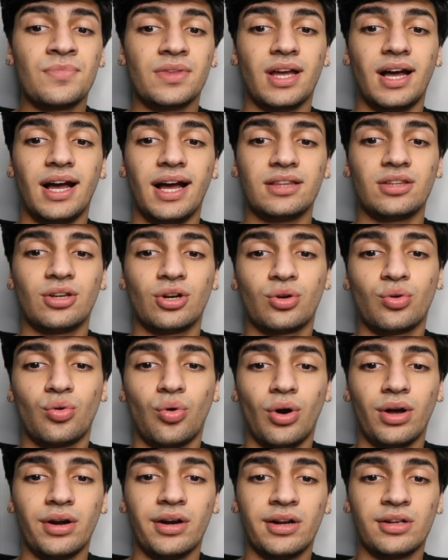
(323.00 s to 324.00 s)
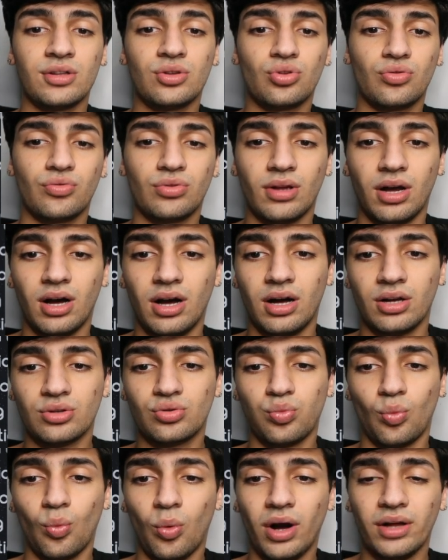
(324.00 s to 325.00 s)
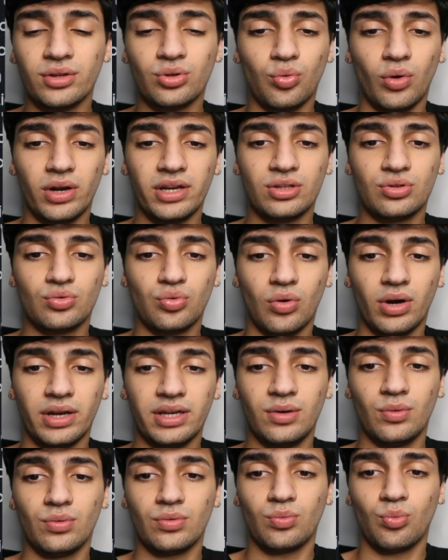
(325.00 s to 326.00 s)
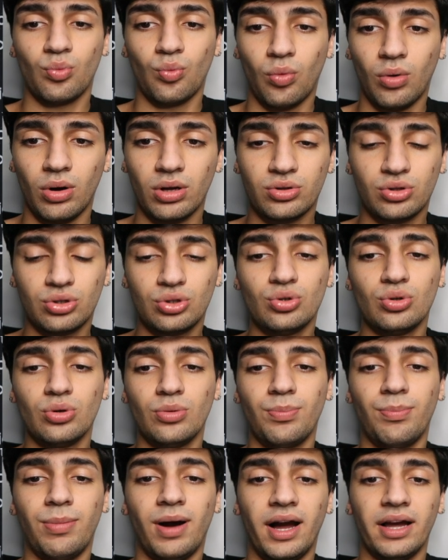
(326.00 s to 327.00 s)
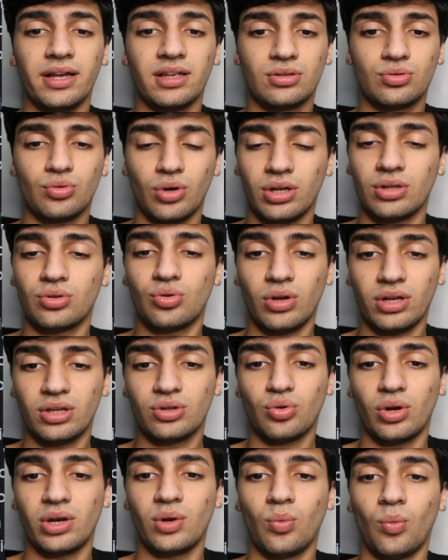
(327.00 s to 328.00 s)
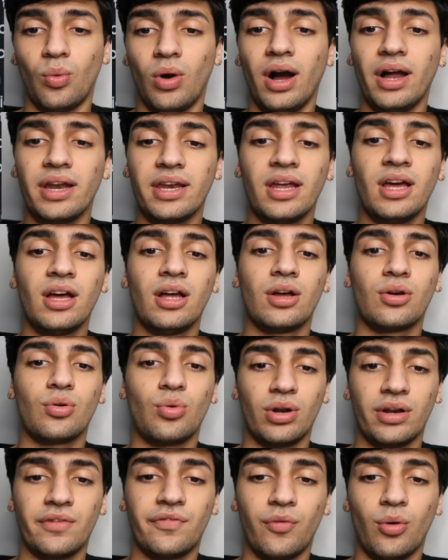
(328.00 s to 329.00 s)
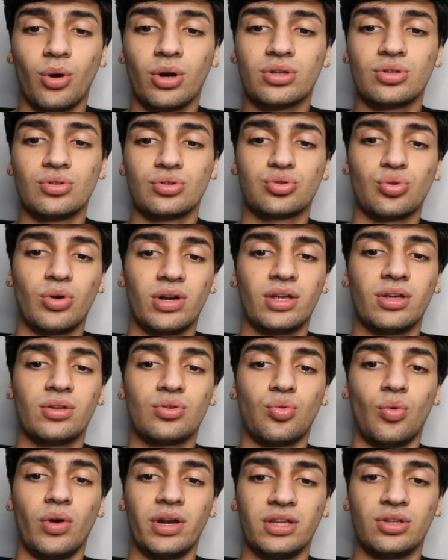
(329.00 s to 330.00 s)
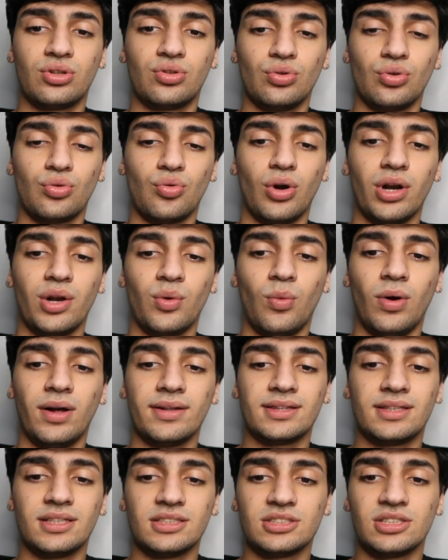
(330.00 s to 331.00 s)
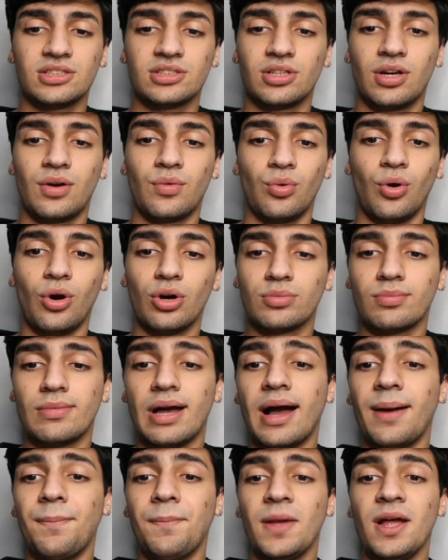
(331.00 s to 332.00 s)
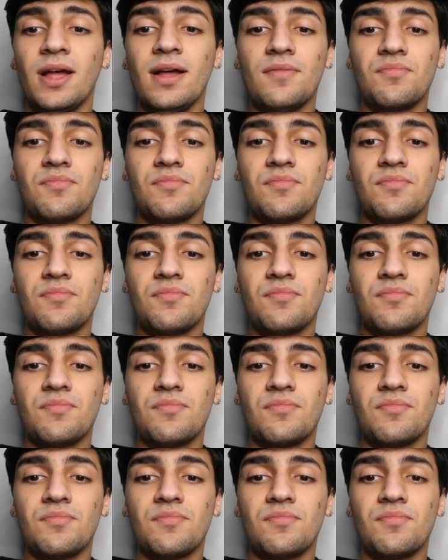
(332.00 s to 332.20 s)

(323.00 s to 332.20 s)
and the quarter uh, 1 2022 by 2021 quarter four to 2022 quarter one. This is their roadmap.